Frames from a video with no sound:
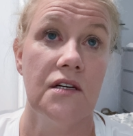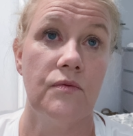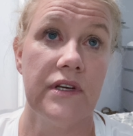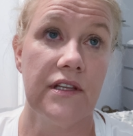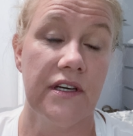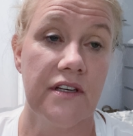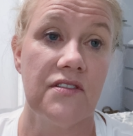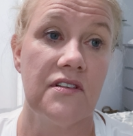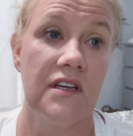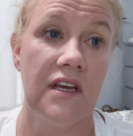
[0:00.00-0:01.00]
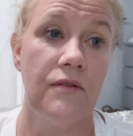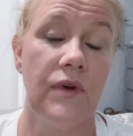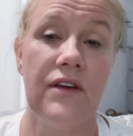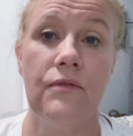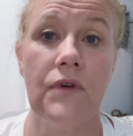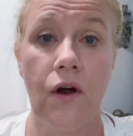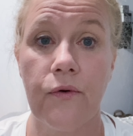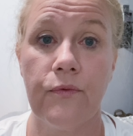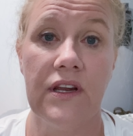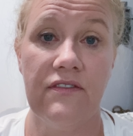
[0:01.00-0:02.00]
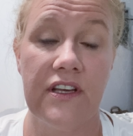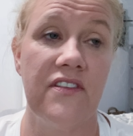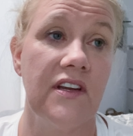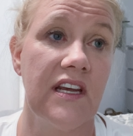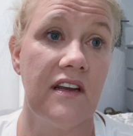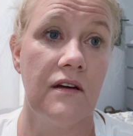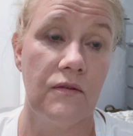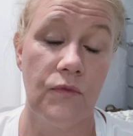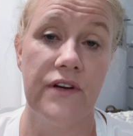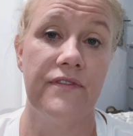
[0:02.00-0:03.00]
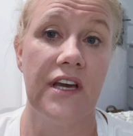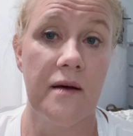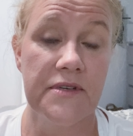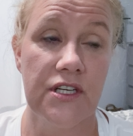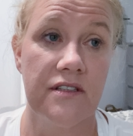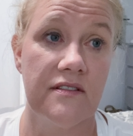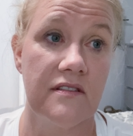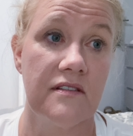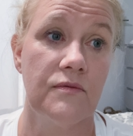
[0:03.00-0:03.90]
we looked, and we are revisiting one of the options.